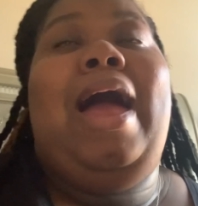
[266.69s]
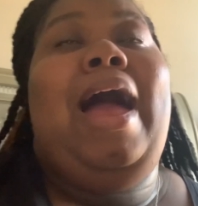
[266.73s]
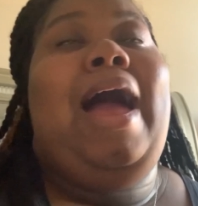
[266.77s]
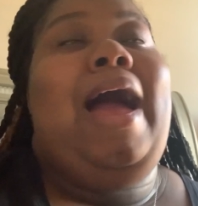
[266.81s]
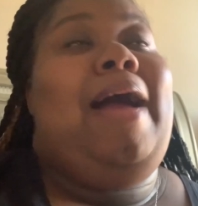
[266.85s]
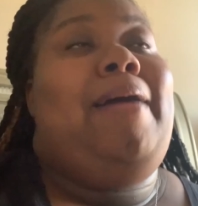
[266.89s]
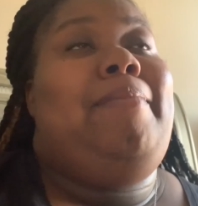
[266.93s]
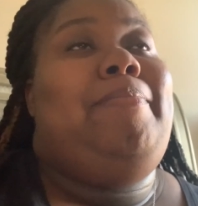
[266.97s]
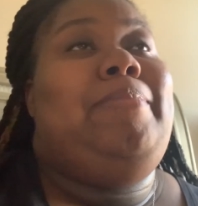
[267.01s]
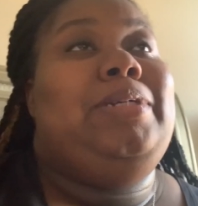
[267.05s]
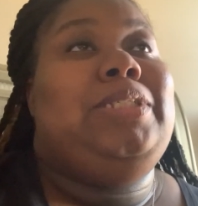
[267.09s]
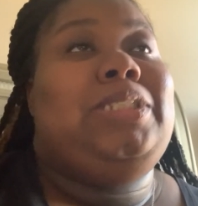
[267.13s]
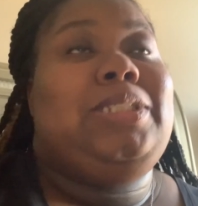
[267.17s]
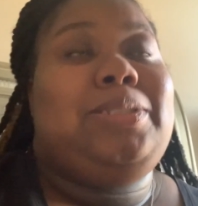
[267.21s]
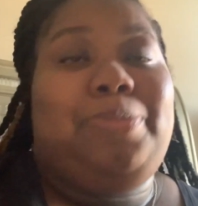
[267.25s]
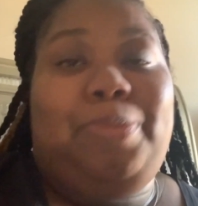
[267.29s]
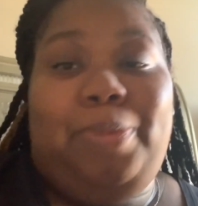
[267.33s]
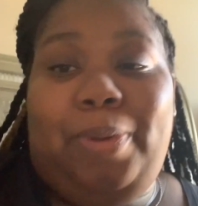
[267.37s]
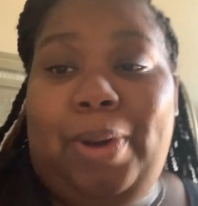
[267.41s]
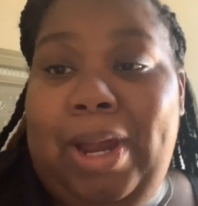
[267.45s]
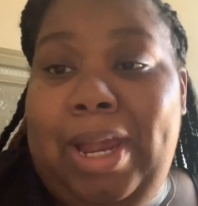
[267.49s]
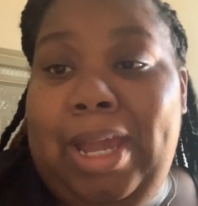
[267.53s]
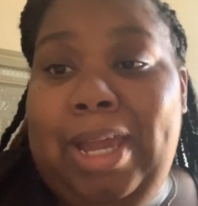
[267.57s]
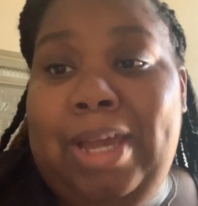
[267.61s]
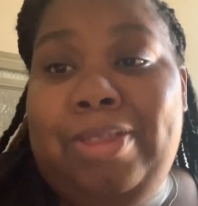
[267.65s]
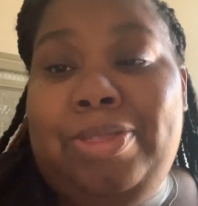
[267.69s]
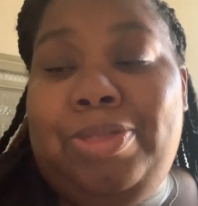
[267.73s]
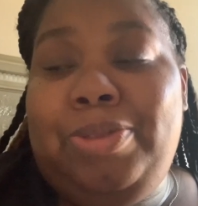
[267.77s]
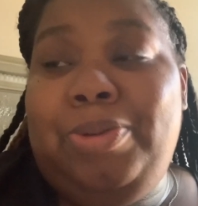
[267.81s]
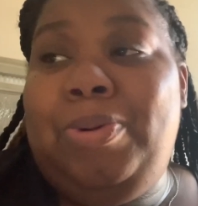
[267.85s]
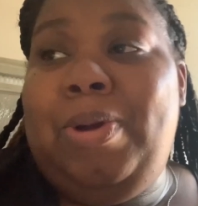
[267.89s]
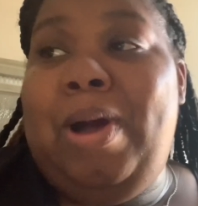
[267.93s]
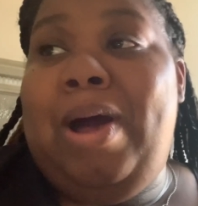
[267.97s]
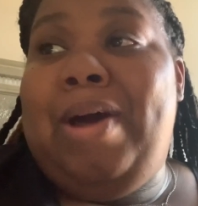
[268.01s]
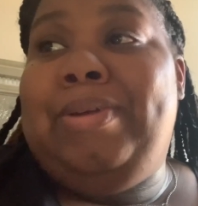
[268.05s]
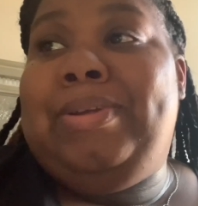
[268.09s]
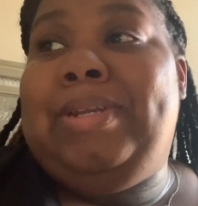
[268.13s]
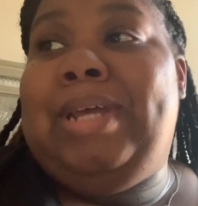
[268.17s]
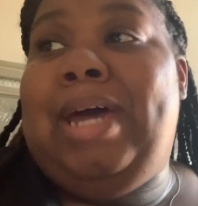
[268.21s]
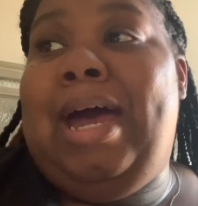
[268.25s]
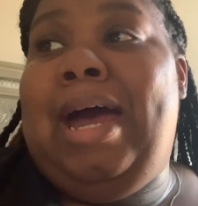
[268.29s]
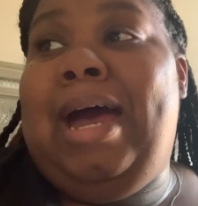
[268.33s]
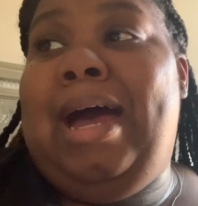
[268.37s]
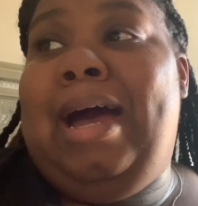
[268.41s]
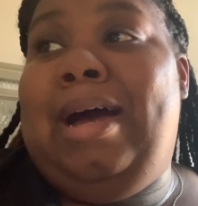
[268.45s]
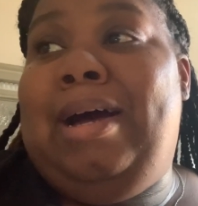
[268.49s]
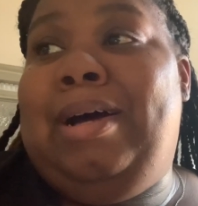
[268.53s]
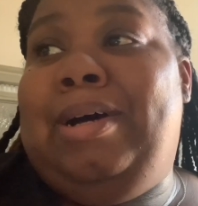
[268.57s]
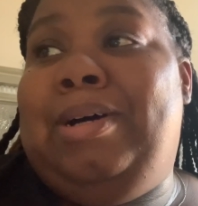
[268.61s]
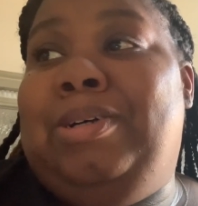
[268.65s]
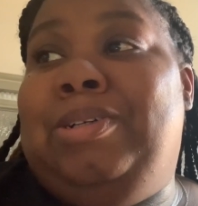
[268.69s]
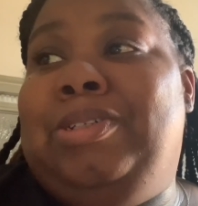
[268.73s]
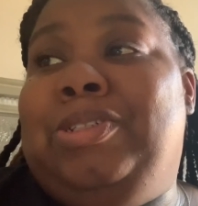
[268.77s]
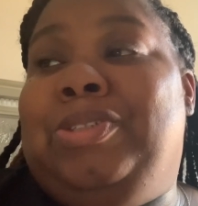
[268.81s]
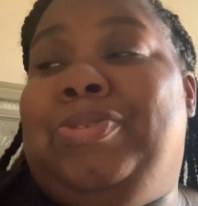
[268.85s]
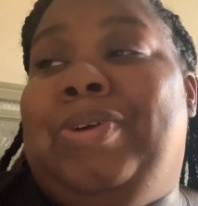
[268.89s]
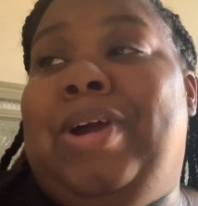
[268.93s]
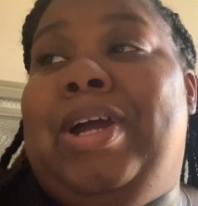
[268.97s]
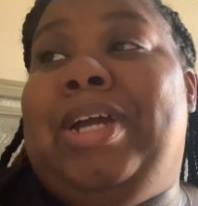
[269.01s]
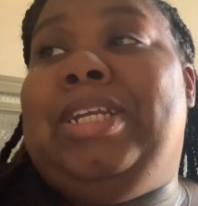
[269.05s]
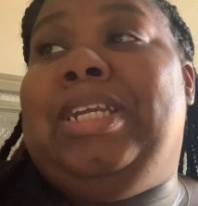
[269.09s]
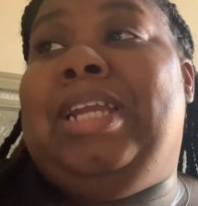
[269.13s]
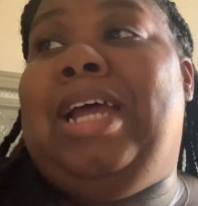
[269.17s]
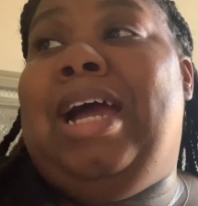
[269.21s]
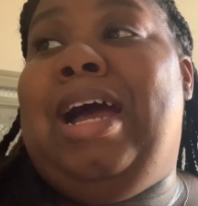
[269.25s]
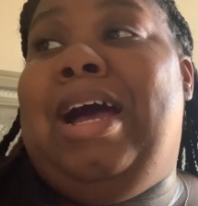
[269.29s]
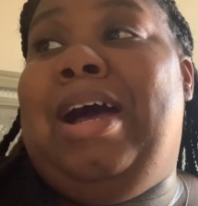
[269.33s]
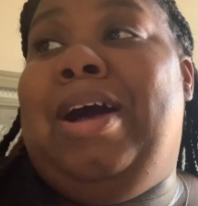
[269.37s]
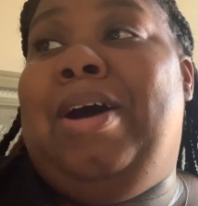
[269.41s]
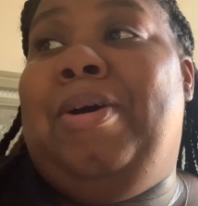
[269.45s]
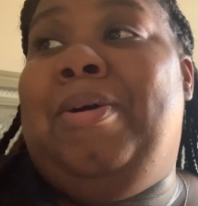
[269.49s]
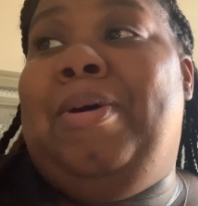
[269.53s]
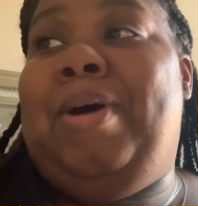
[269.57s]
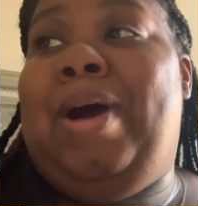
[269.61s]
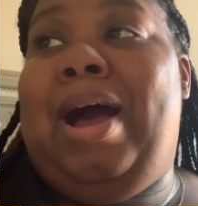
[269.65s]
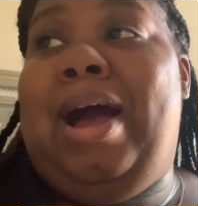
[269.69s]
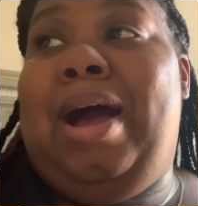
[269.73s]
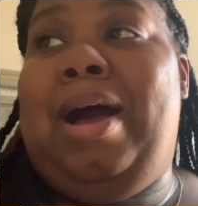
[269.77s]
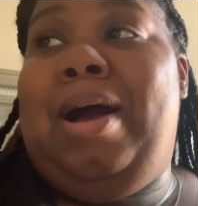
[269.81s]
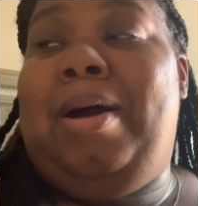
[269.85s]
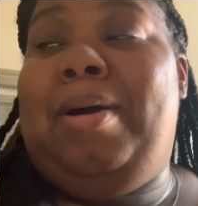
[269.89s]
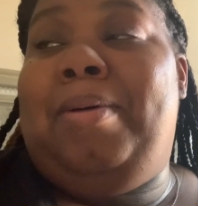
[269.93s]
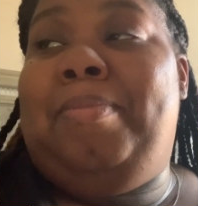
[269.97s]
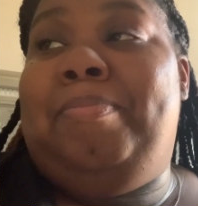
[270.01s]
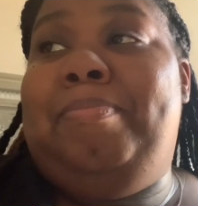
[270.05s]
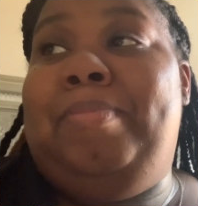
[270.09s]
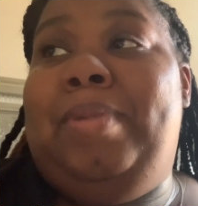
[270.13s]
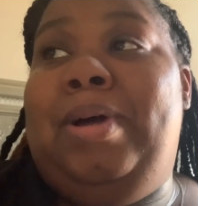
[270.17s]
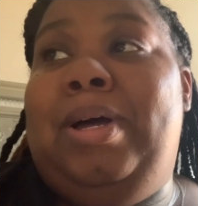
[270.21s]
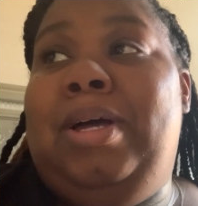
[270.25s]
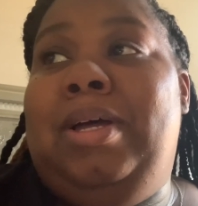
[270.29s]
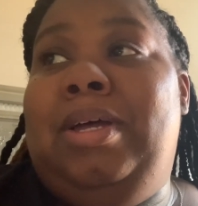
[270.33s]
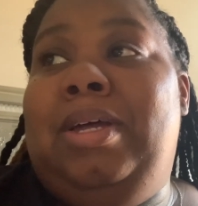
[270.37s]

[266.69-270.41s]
I've been spraying throughout the house. Right now, um,